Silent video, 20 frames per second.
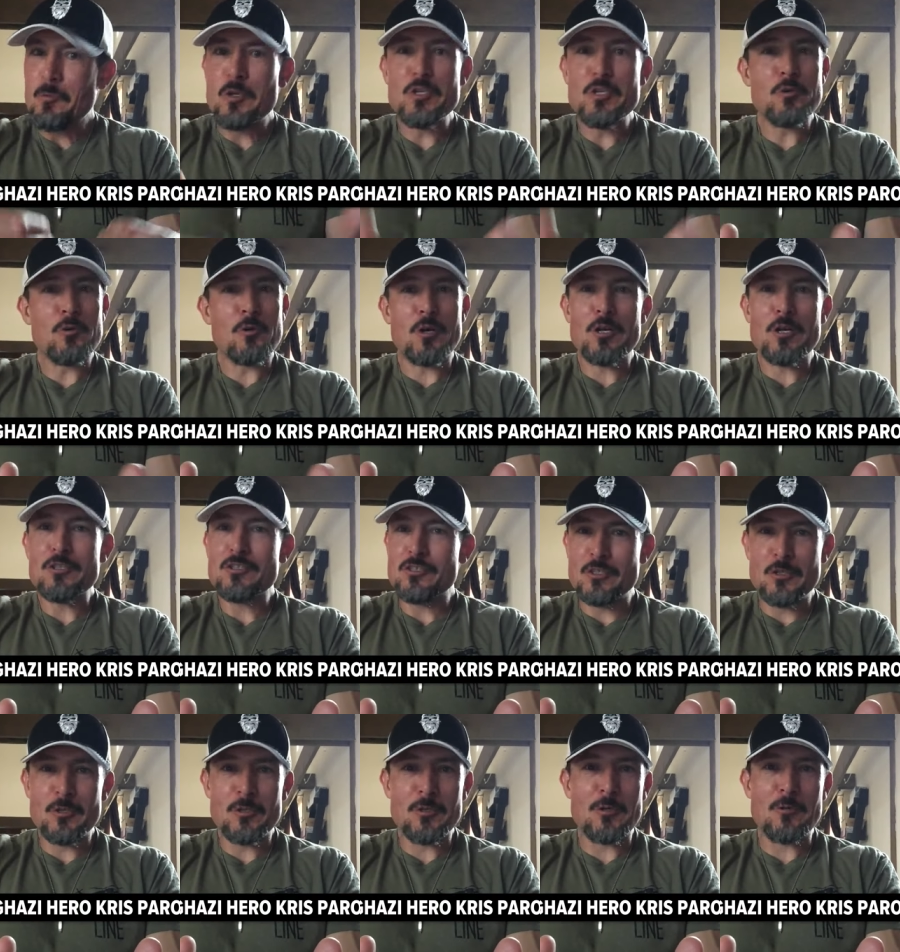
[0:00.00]
when you are a
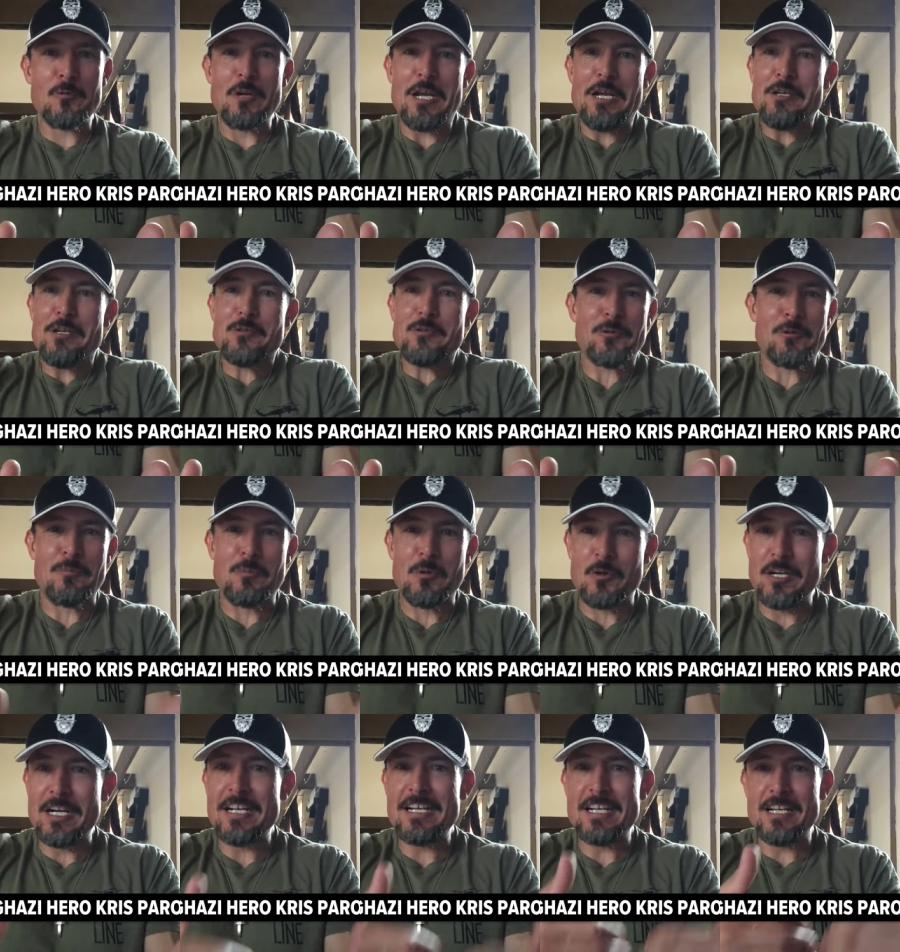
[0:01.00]
sealer, ranger, or
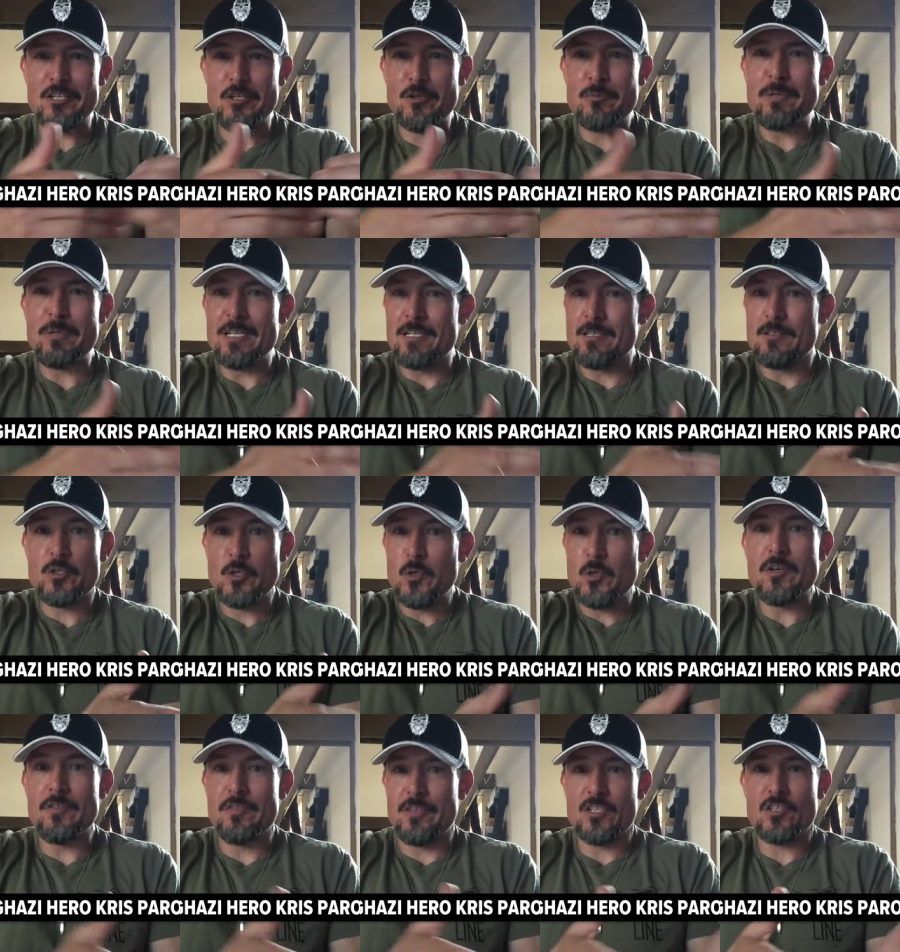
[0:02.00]
marine, and you've been
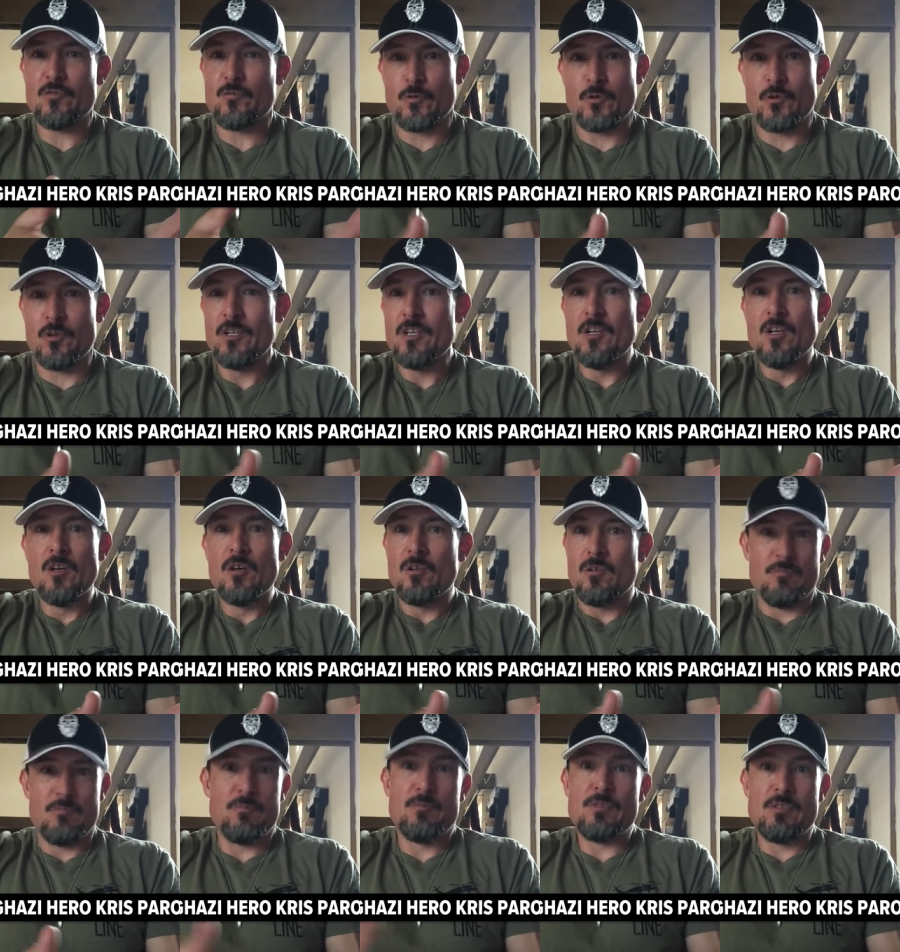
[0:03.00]
doing this for
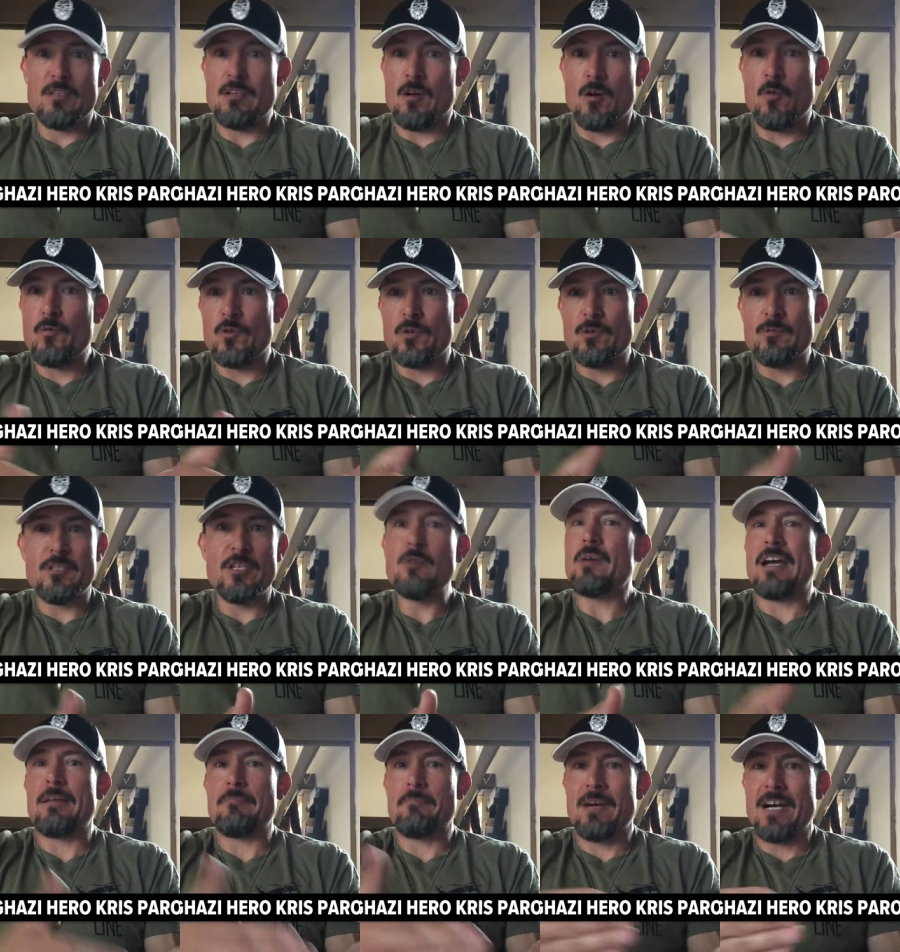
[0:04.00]
over you
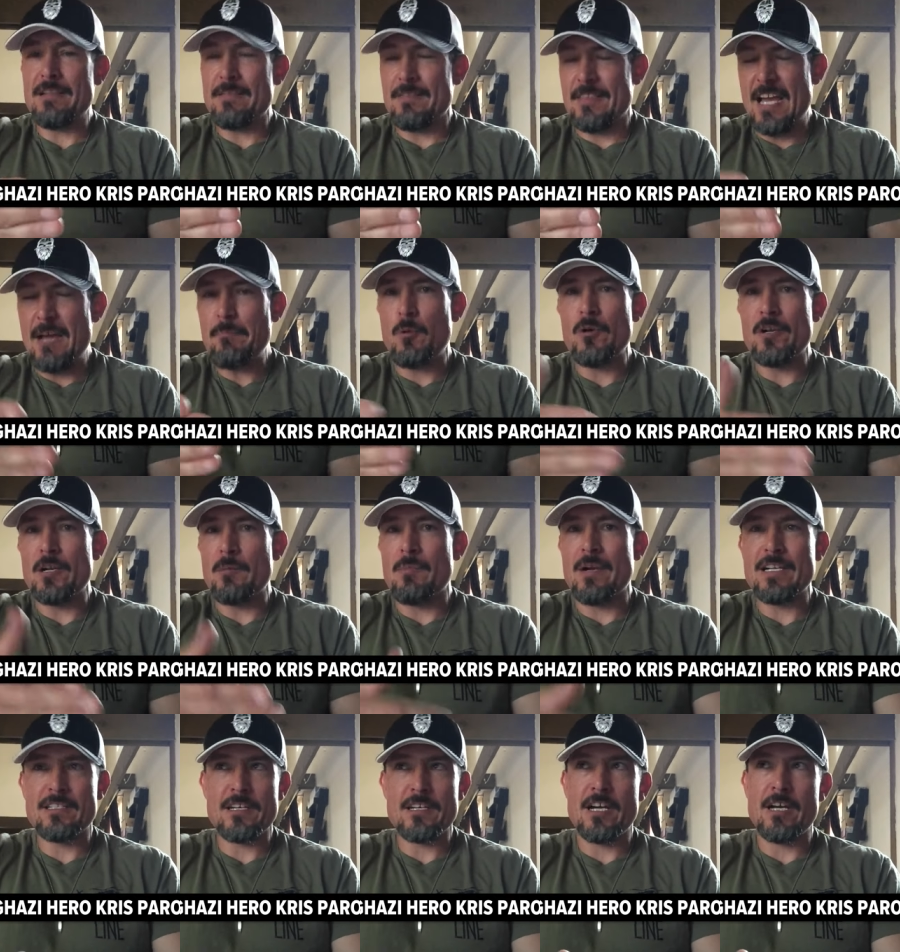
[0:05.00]
know at my that point in
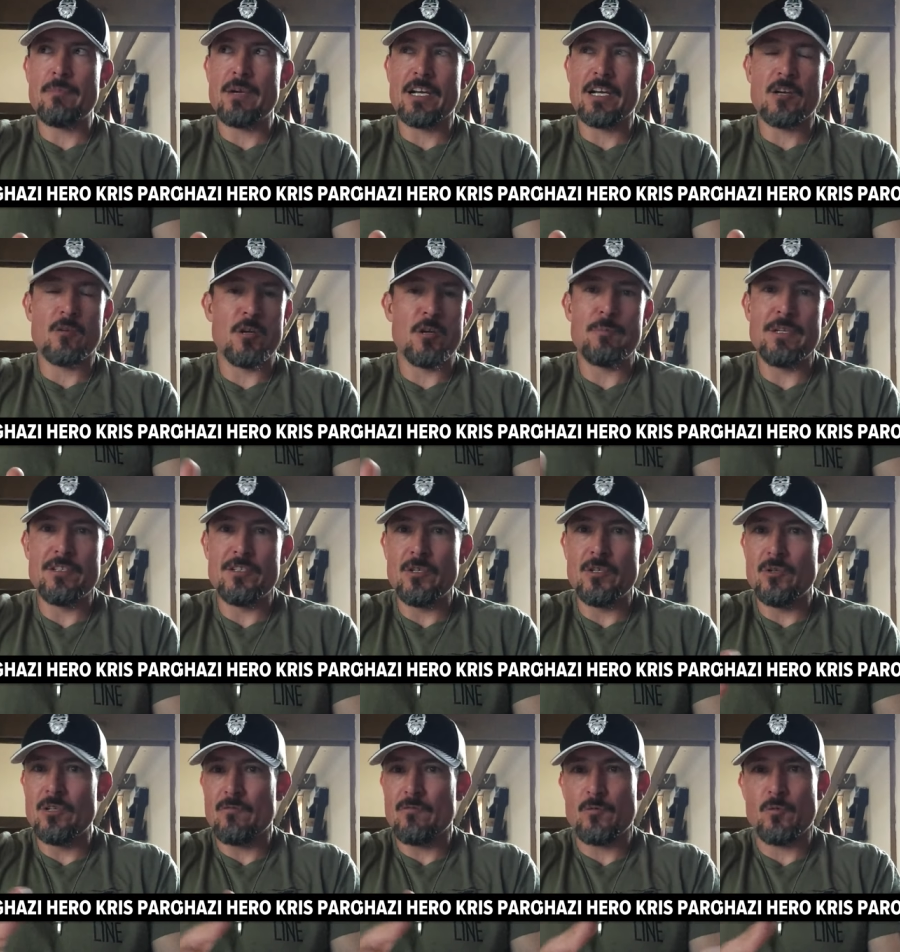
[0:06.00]
my time, my career, been
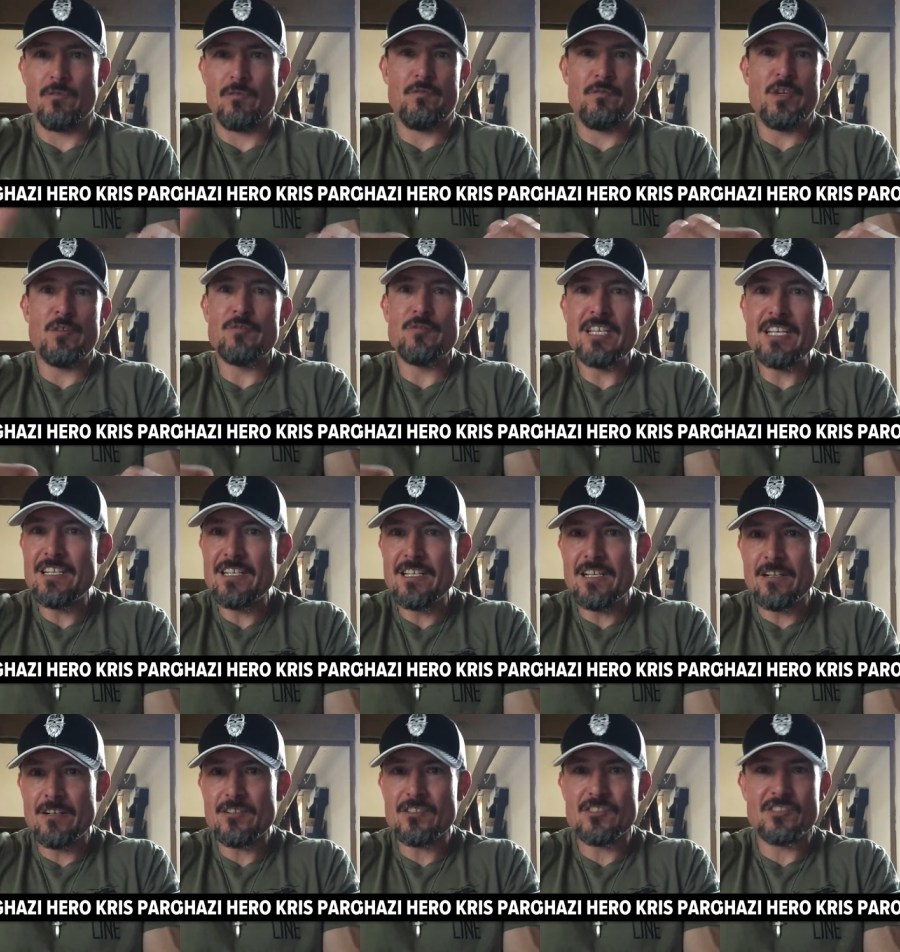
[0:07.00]
doing it for what 15
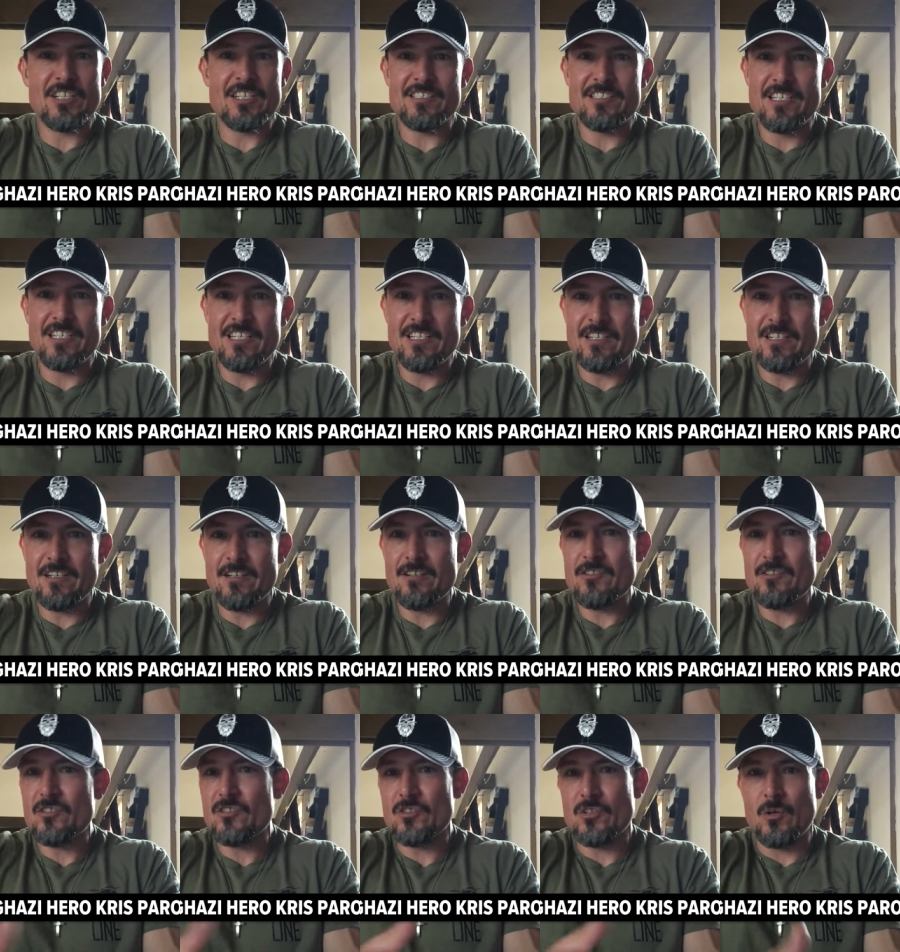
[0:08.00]
years, 16
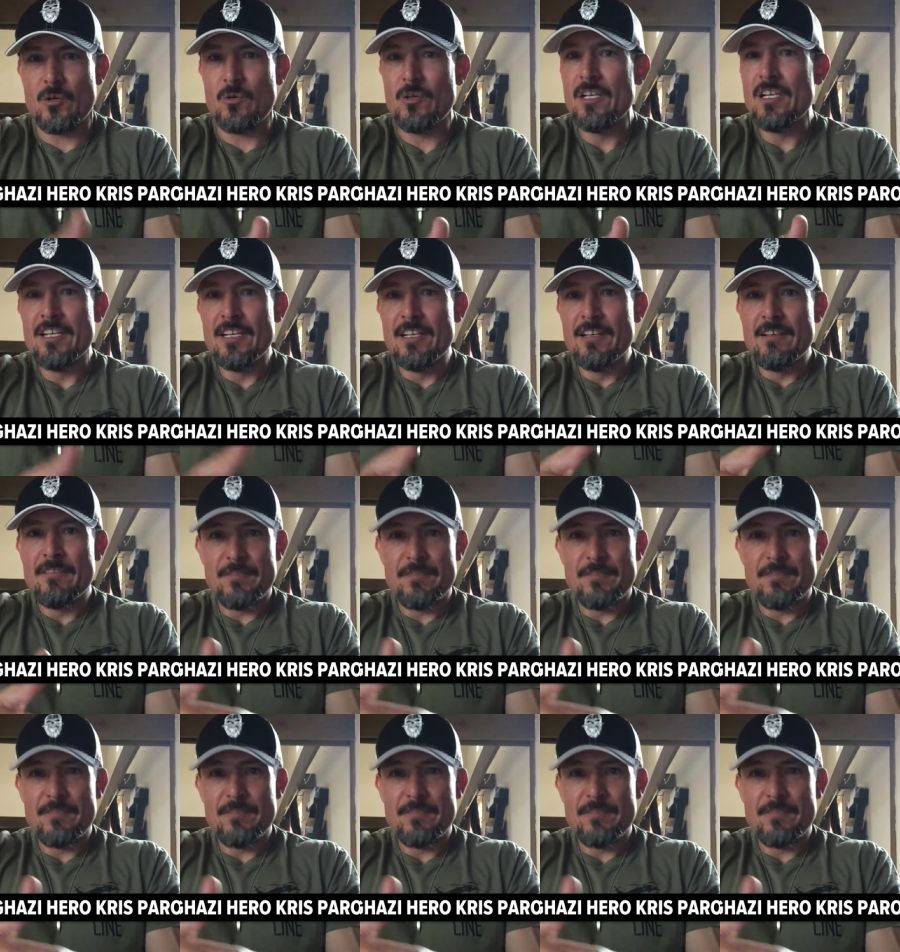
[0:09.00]
years. So